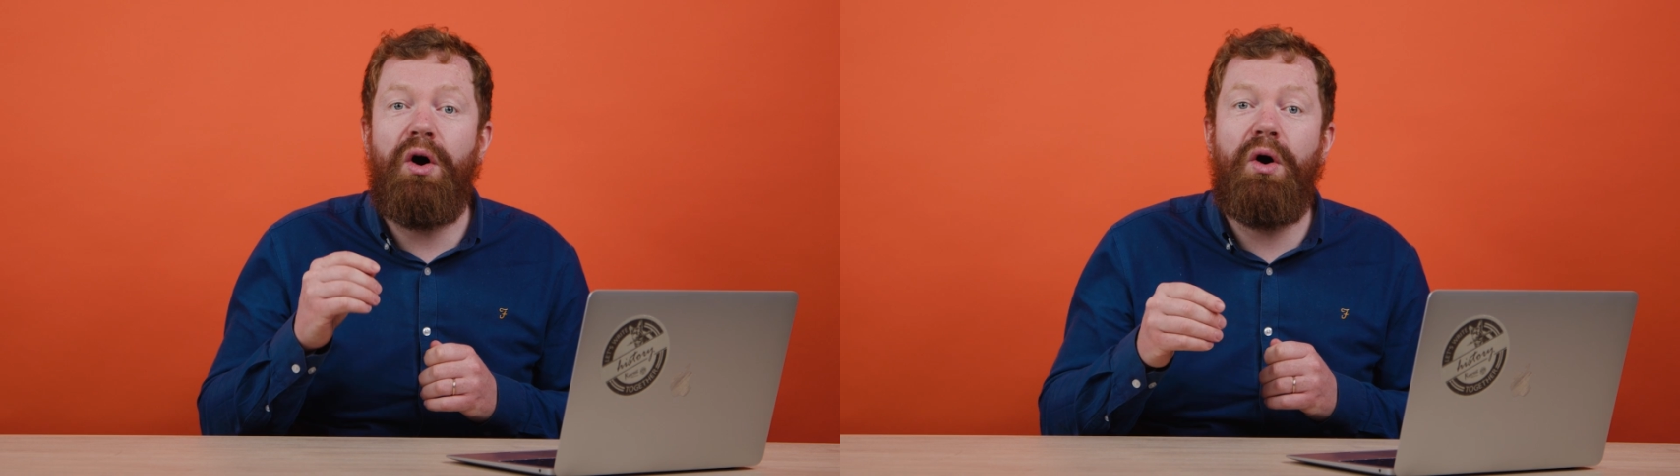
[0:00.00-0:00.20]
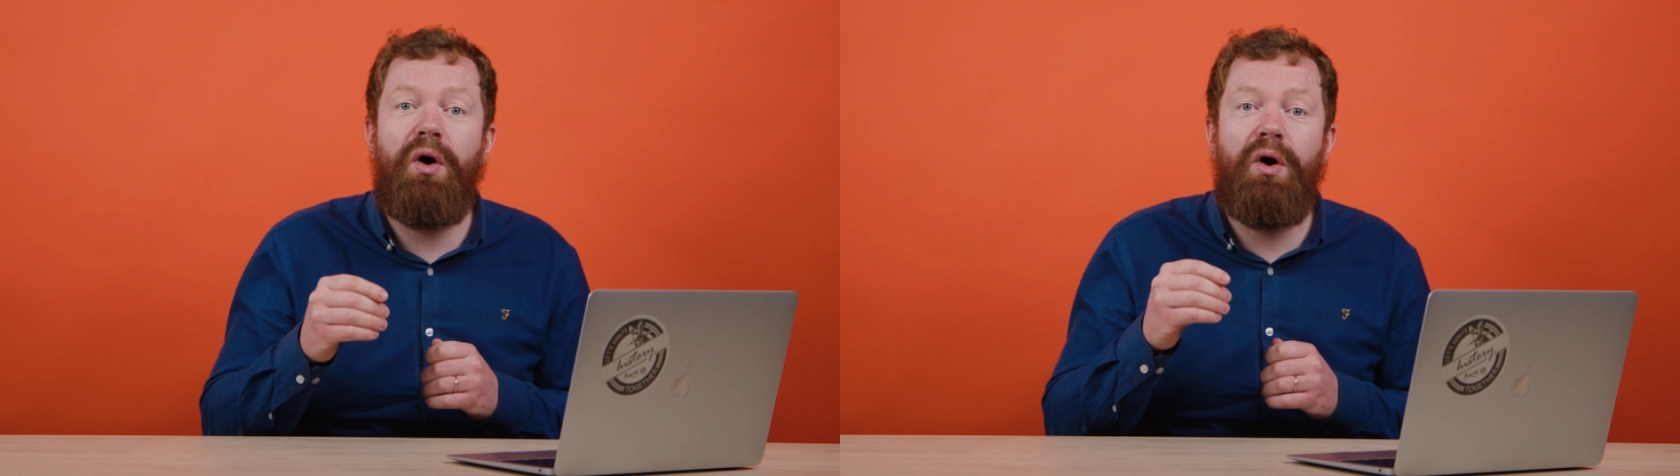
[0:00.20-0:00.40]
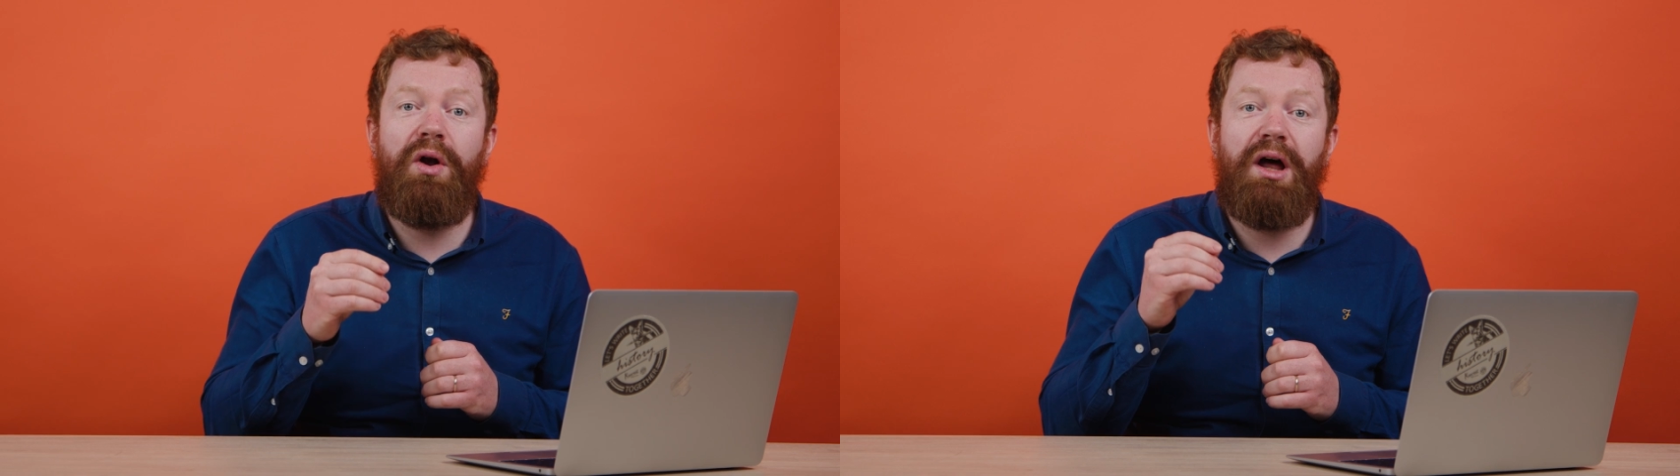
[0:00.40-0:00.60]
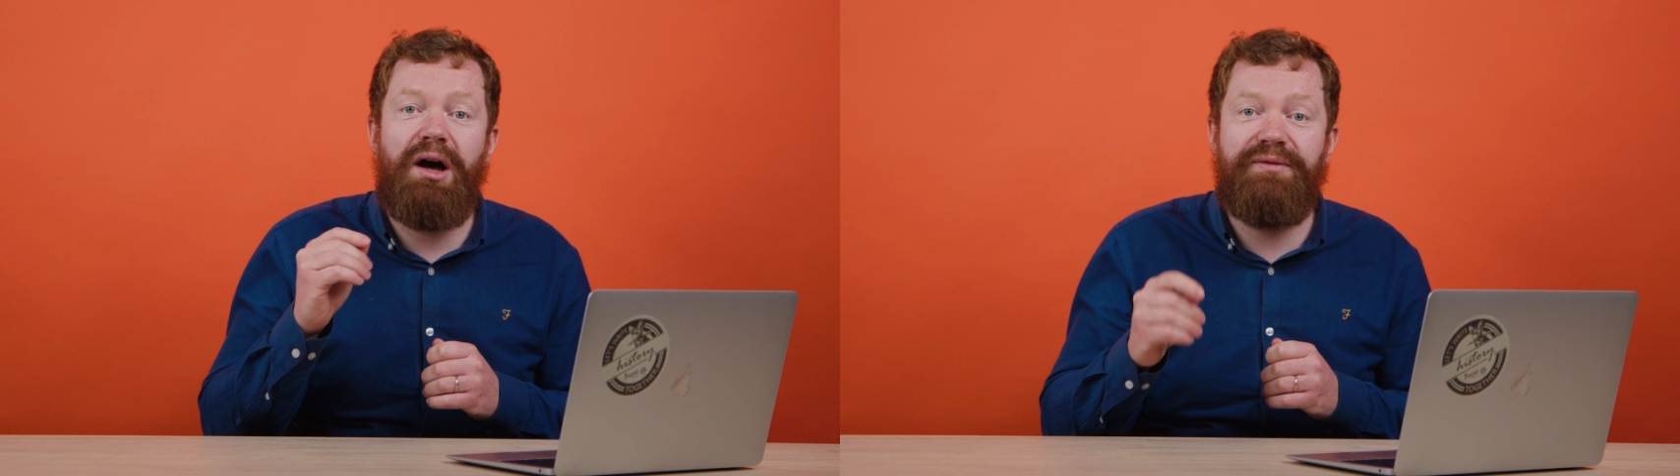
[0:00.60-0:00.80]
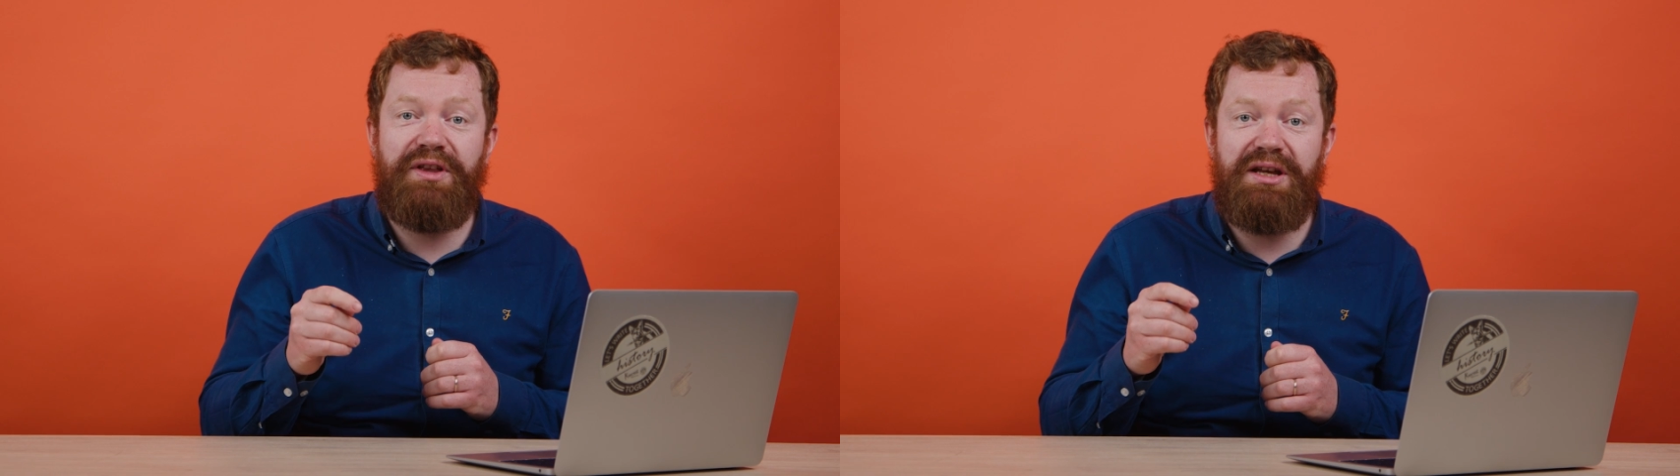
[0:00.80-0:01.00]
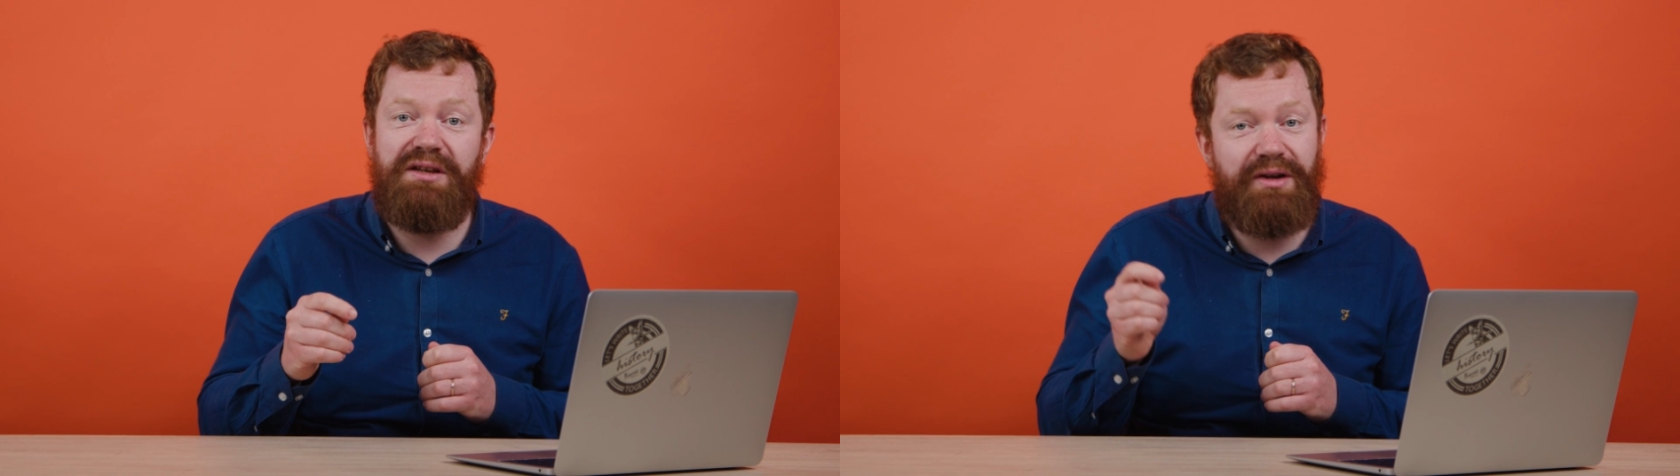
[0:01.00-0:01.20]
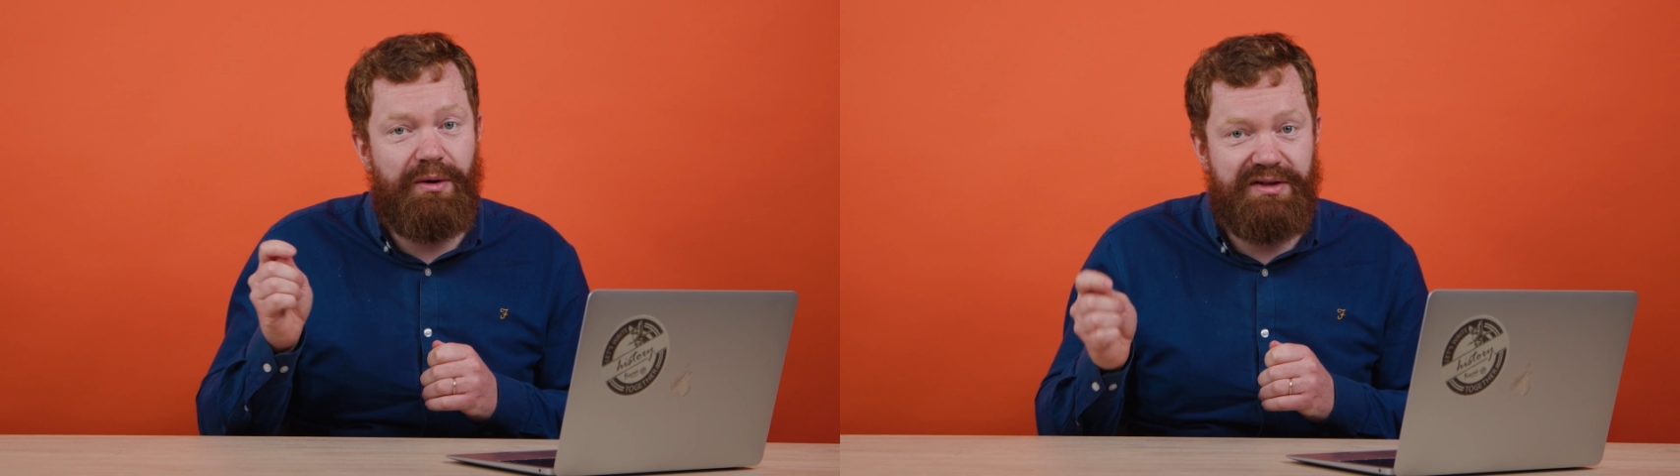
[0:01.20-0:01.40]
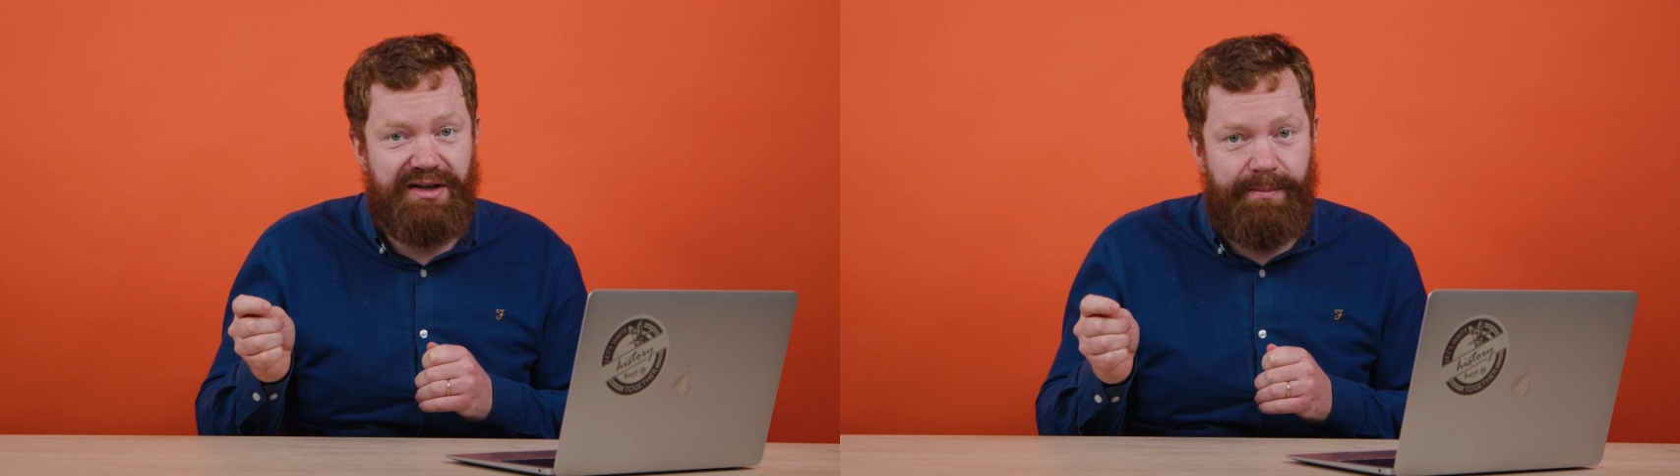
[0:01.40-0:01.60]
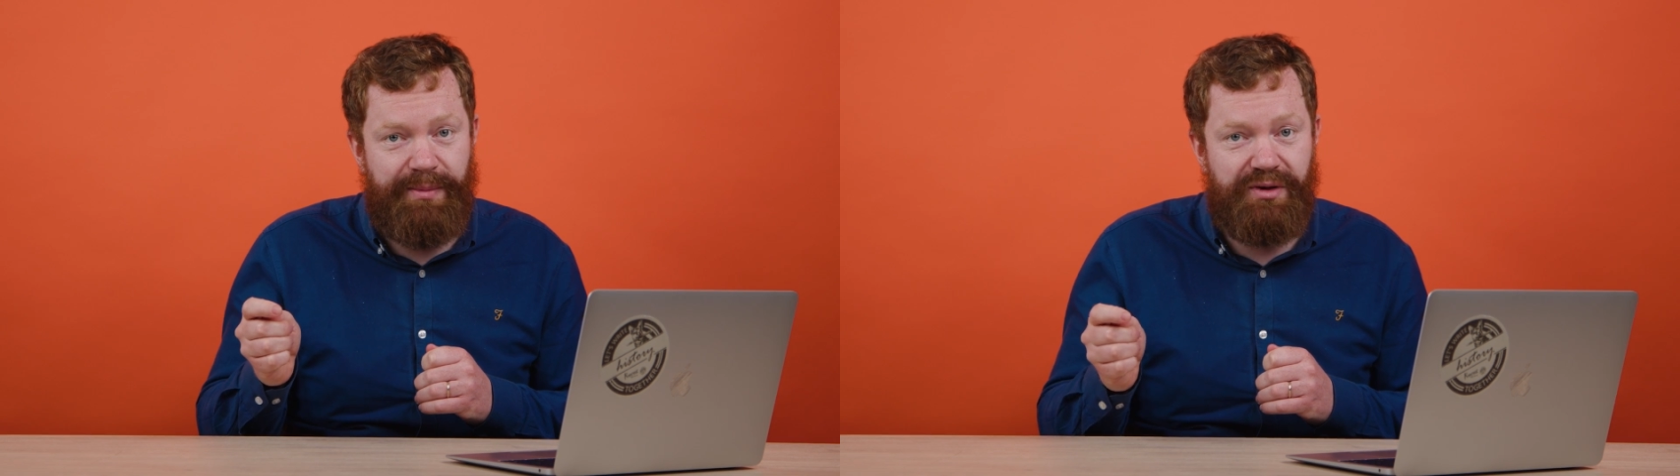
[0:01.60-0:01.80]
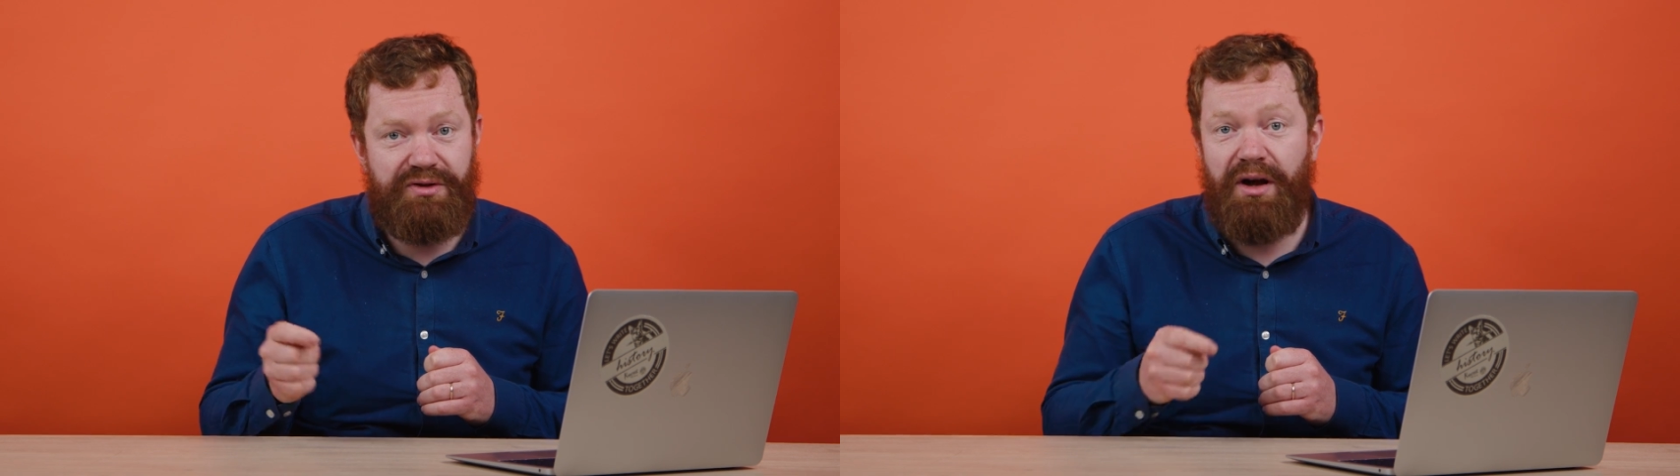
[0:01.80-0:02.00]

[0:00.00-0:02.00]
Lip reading: All of these are examples